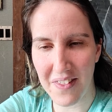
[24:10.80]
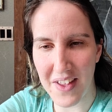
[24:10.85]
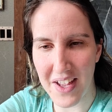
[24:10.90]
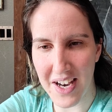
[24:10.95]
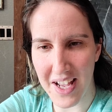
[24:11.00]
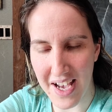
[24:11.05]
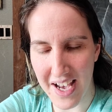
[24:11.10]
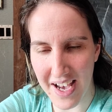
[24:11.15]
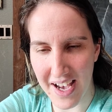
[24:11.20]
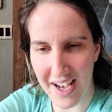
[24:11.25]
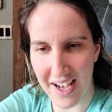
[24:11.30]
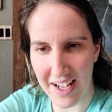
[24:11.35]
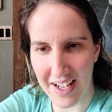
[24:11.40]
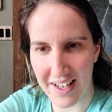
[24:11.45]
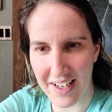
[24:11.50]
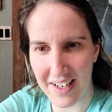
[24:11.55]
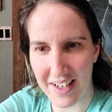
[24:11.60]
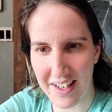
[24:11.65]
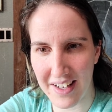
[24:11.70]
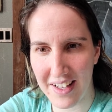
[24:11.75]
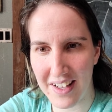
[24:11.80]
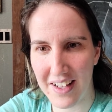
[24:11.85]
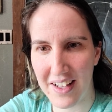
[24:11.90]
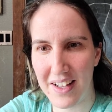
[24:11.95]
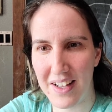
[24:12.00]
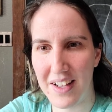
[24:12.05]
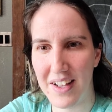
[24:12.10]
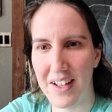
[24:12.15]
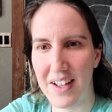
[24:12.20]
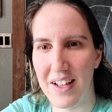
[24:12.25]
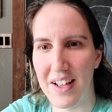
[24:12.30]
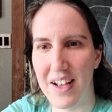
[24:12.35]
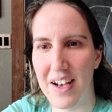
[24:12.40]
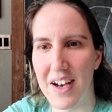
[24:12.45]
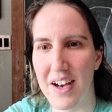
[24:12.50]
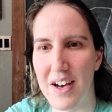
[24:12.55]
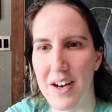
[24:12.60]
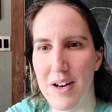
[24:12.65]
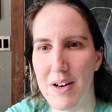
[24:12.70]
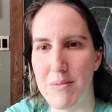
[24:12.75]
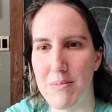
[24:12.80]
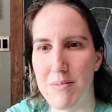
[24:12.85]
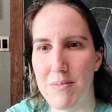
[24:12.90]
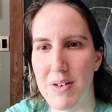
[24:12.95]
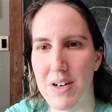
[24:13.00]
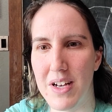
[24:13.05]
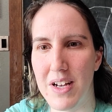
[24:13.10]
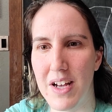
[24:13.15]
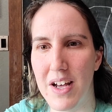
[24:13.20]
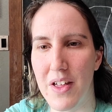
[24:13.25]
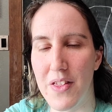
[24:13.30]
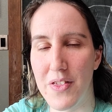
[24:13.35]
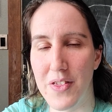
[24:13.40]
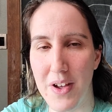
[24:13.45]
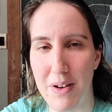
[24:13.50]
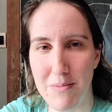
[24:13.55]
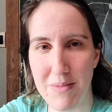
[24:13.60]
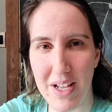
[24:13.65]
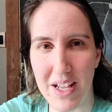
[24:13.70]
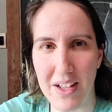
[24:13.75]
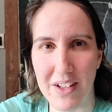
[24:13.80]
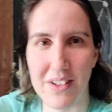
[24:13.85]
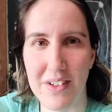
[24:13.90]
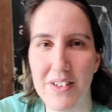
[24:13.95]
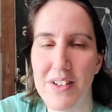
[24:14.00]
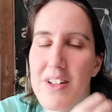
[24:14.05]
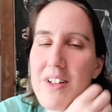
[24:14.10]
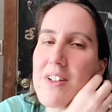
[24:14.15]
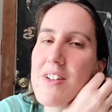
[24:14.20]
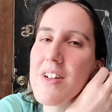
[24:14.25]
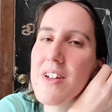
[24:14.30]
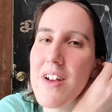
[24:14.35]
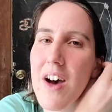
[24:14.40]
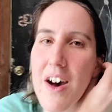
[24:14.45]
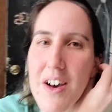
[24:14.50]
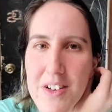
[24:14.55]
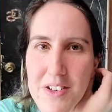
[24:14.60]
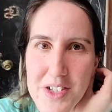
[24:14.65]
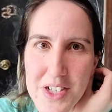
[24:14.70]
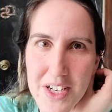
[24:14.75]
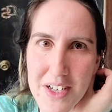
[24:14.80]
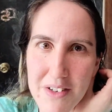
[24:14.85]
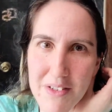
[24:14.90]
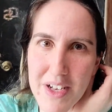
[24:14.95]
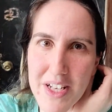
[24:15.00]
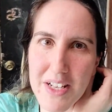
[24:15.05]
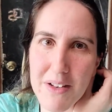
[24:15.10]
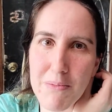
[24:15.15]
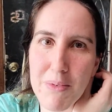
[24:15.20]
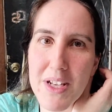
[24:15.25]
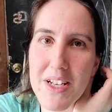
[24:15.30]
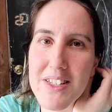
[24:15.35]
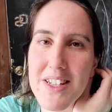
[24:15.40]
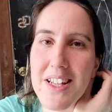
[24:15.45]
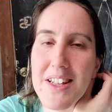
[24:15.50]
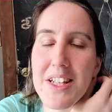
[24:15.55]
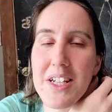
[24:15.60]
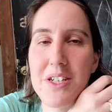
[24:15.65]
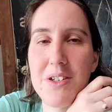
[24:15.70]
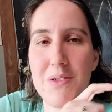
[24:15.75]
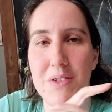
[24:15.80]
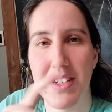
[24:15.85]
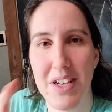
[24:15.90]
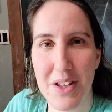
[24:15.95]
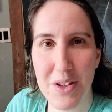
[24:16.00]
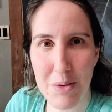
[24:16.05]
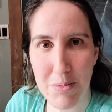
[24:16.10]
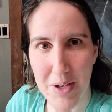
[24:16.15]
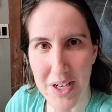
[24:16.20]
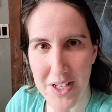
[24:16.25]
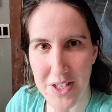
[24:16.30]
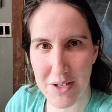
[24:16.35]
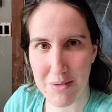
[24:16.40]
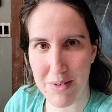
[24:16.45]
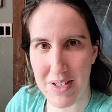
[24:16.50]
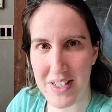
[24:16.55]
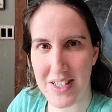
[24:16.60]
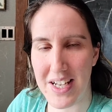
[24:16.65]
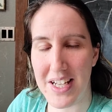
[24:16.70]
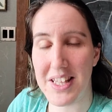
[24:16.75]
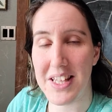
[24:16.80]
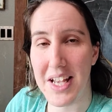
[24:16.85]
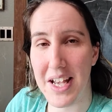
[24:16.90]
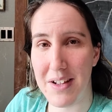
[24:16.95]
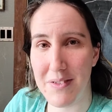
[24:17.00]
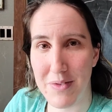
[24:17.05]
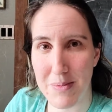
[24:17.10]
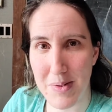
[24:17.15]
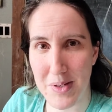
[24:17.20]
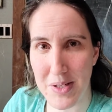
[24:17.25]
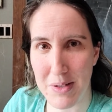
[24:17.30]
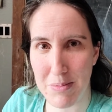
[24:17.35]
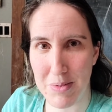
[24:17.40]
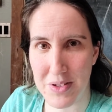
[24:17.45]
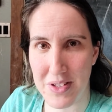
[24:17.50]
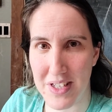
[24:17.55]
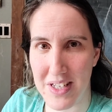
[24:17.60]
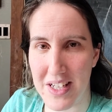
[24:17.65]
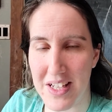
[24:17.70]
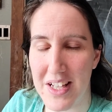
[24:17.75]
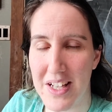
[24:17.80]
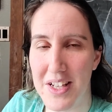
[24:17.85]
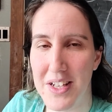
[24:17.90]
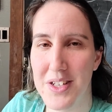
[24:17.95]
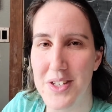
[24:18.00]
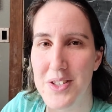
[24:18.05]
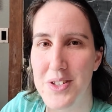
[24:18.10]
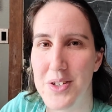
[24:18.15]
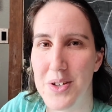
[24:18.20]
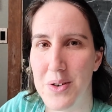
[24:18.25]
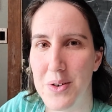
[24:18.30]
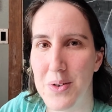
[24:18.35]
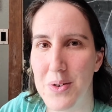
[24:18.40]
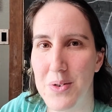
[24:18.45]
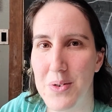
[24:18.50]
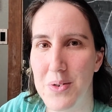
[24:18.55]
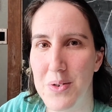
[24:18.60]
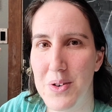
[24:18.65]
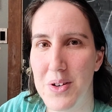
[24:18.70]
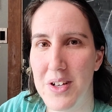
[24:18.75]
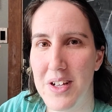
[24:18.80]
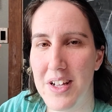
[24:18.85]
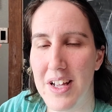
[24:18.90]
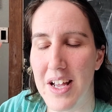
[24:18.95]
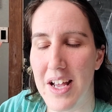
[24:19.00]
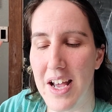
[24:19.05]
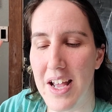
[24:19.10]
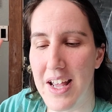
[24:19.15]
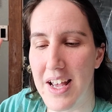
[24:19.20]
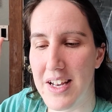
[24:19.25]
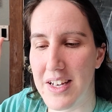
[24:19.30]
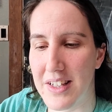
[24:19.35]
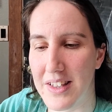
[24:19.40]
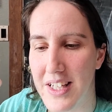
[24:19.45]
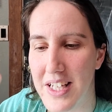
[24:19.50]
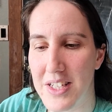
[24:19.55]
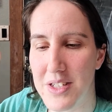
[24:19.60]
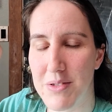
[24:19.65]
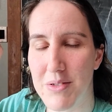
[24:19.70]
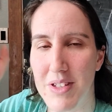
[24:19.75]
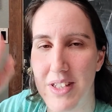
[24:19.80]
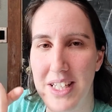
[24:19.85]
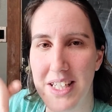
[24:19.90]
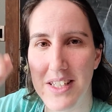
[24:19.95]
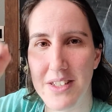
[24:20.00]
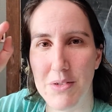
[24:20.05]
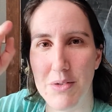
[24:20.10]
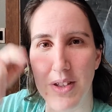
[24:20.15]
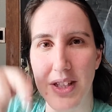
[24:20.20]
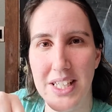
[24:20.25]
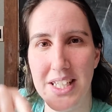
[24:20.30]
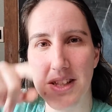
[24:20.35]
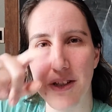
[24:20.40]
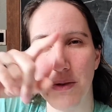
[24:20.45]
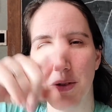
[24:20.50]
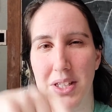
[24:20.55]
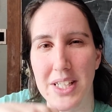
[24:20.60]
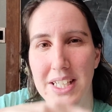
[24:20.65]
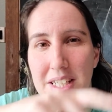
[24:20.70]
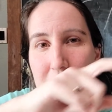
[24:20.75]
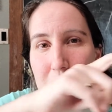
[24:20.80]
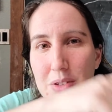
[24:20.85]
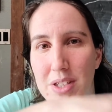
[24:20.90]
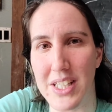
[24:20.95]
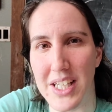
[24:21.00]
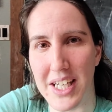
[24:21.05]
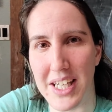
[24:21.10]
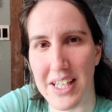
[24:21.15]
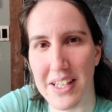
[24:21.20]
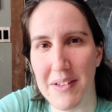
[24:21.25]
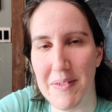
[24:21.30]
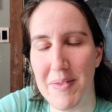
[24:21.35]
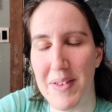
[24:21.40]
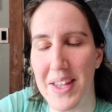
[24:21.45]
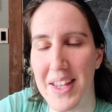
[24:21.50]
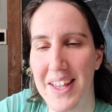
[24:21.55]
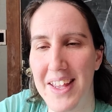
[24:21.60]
that had a thumbnail auto-generated because I linked to another page on my site that had female nipples in it. So I had a link to a link to a link to a link to a link,